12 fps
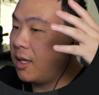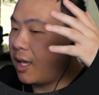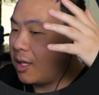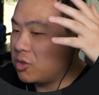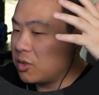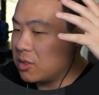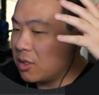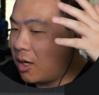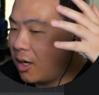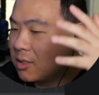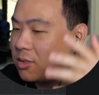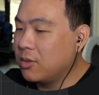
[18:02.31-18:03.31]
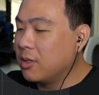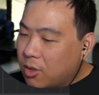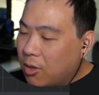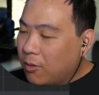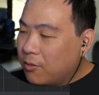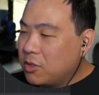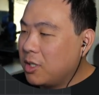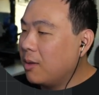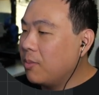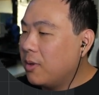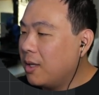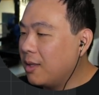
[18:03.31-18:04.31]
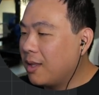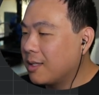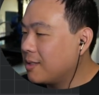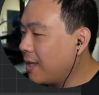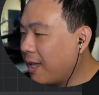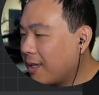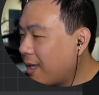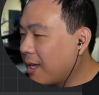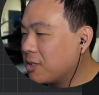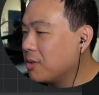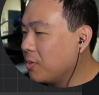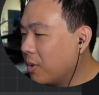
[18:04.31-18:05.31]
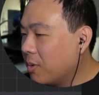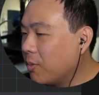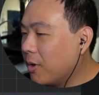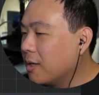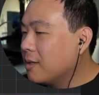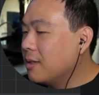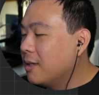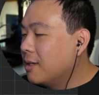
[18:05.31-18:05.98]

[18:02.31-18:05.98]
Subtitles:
edges onto the curve shape, and that's actually what we want.